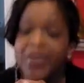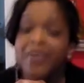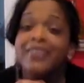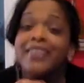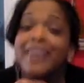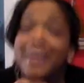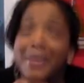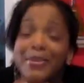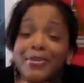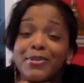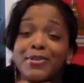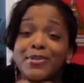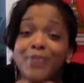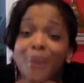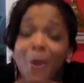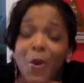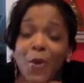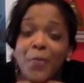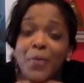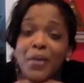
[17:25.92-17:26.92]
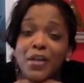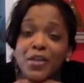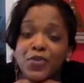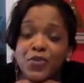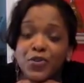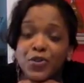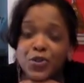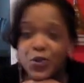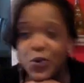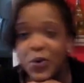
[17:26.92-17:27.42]
Thank you so much
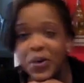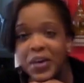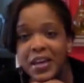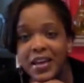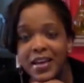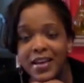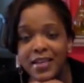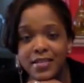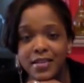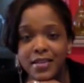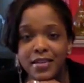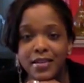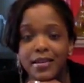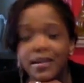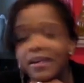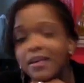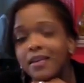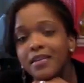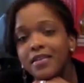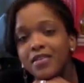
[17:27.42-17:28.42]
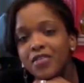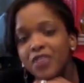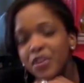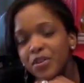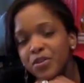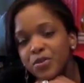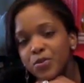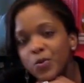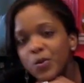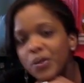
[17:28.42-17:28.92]
for joining us again
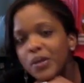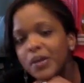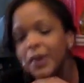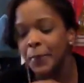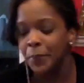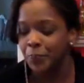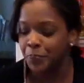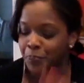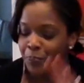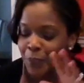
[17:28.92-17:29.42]
this week.